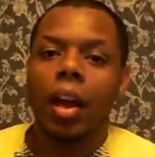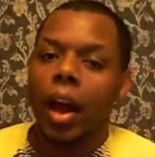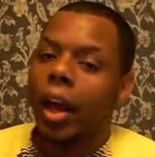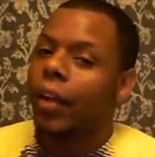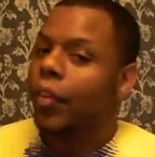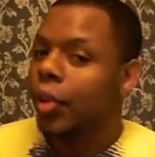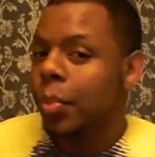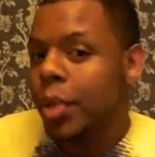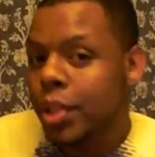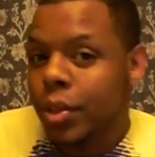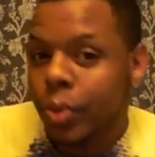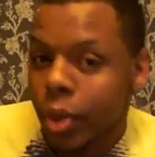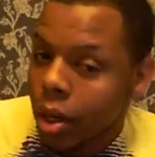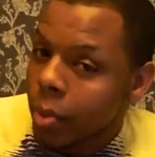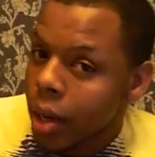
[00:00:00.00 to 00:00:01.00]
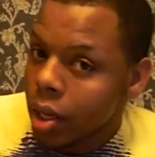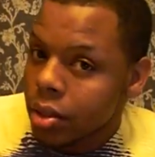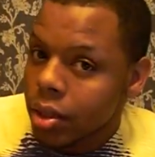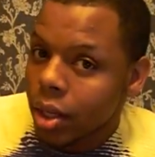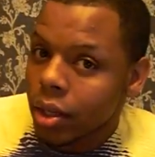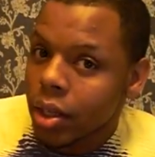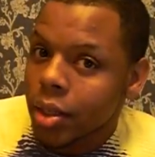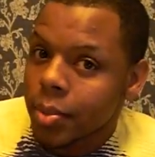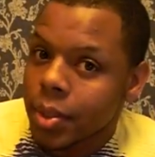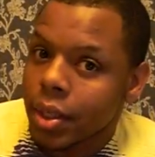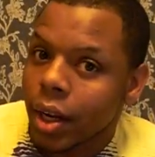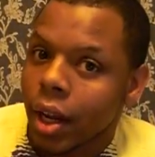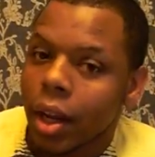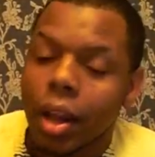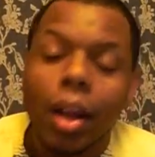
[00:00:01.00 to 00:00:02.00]
Have you been to RonaMatters.com
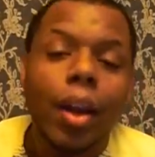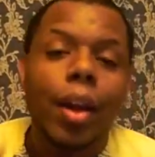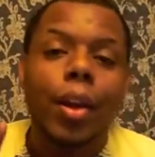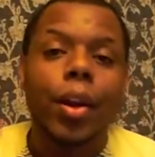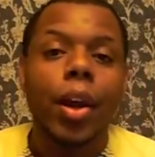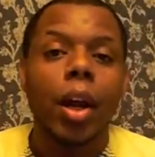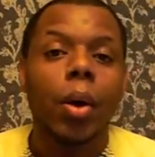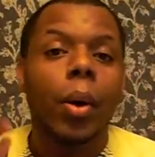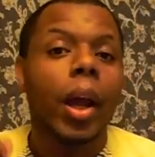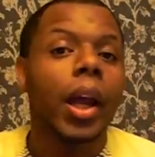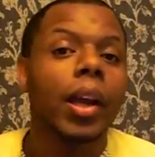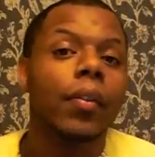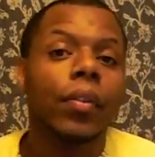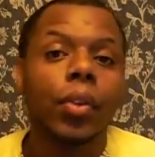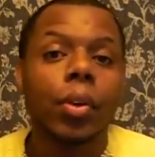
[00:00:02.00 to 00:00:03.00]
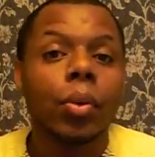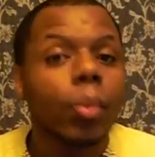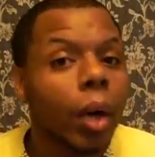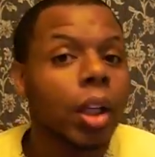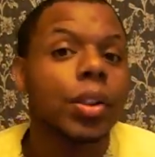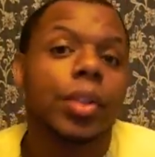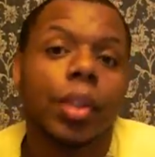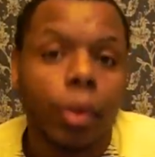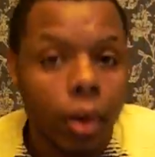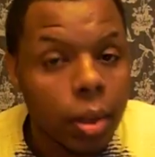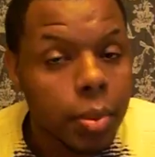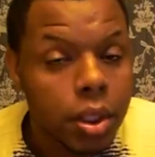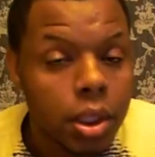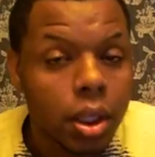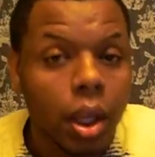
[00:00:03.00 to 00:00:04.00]
today? No. Have you watched the
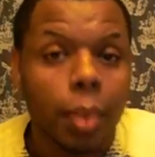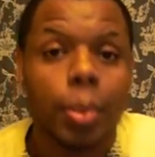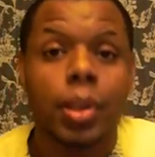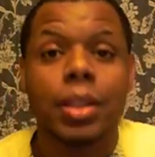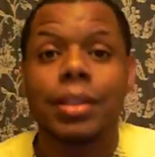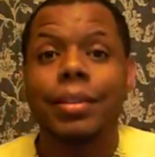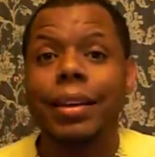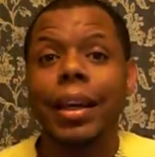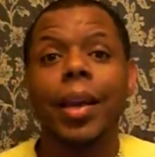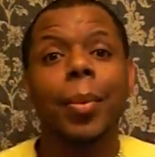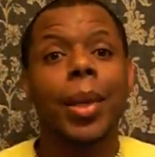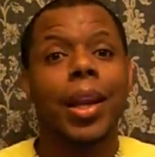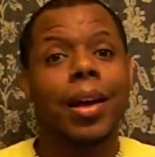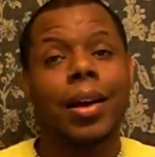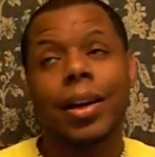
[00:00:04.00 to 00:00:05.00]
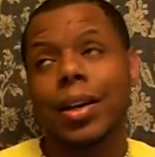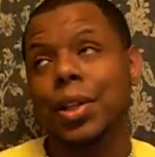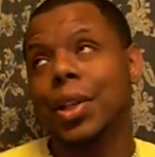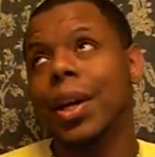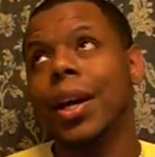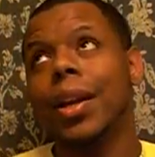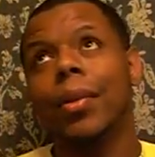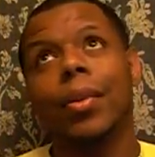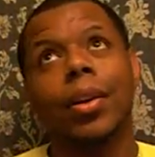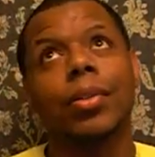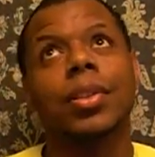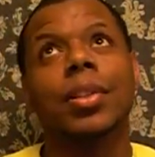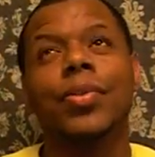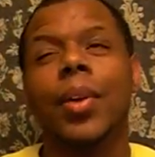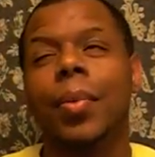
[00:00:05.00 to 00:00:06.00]
Grammys today? Because Nicki Minaj, I don't know,
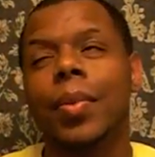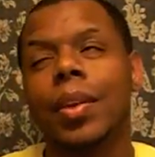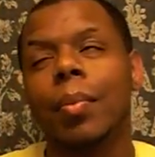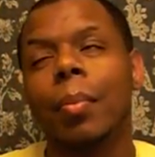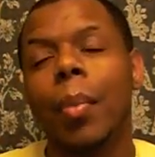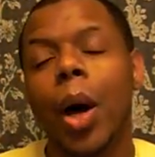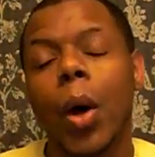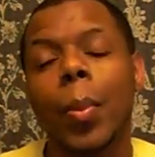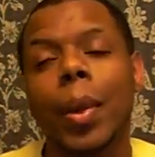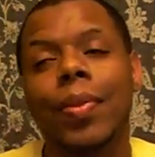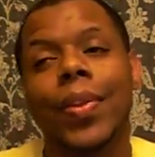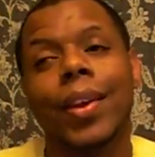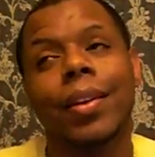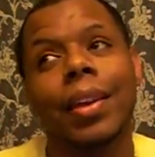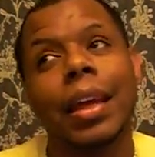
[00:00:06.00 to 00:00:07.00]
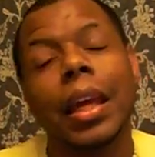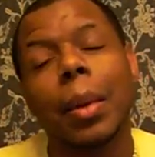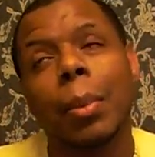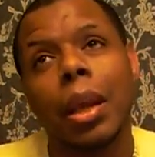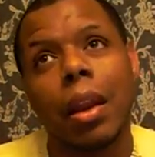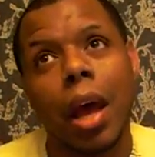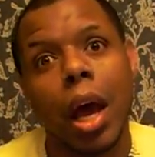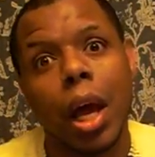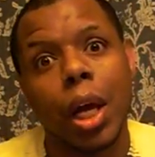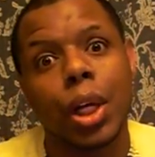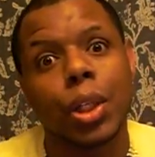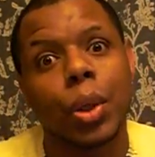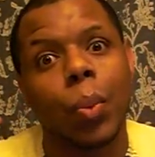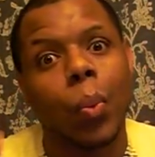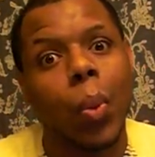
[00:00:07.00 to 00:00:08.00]
just from the moment that Nicki
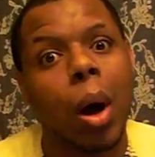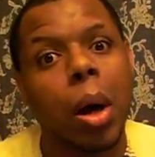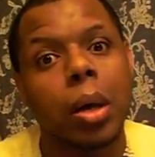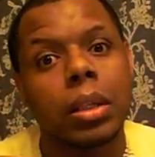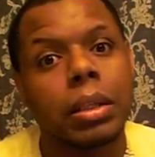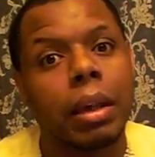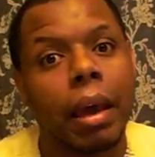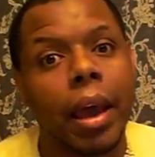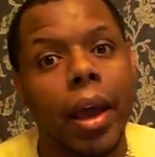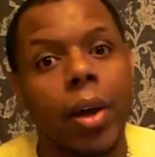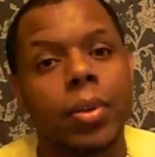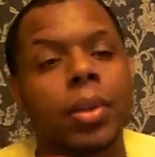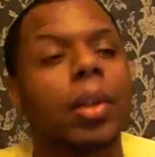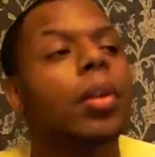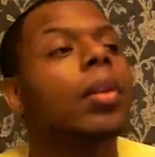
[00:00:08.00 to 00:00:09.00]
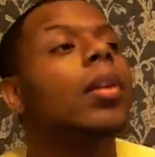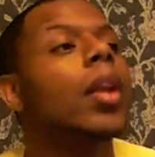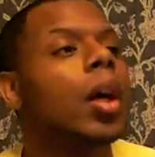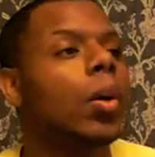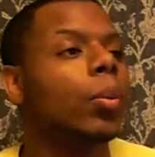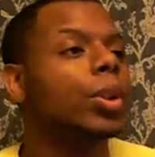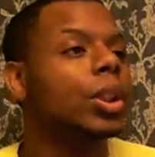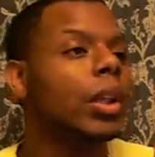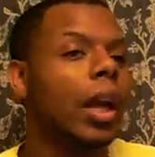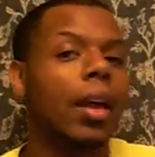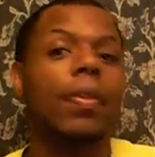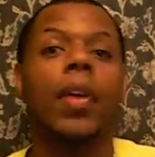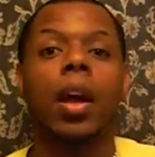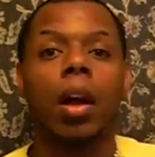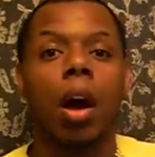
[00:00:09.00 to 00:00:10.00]
Minaj walked out, no, when she got out
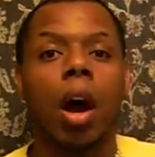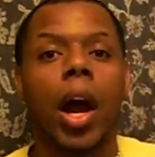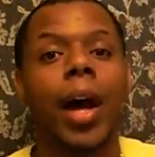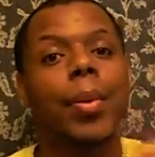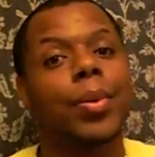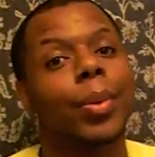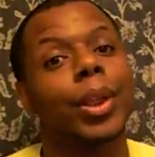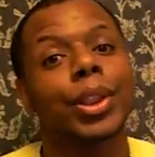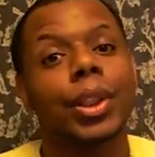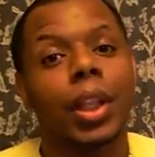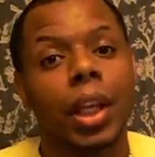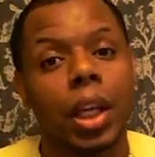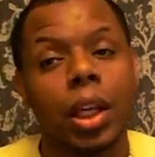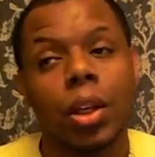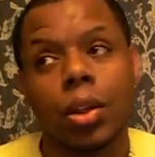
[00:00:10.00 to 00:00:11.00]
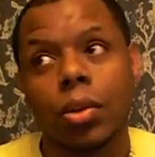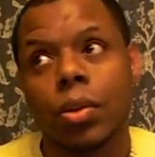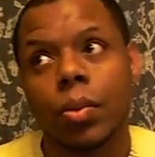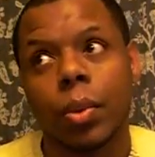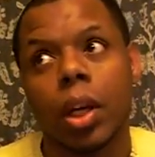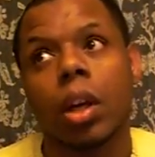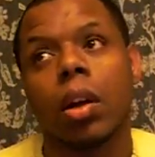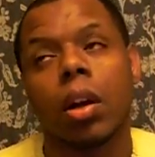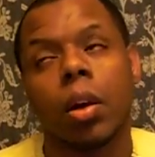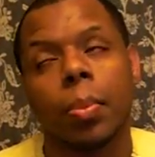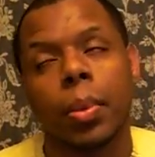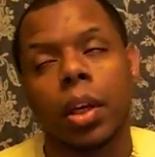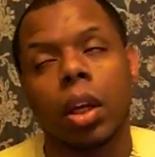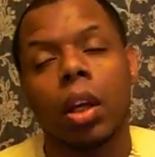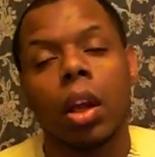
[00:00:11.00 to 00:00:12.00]
of that car, I was watching E! News Red
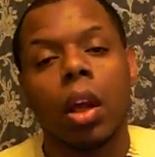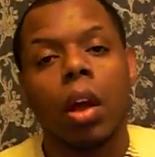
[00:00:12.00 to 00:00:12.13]
Carpet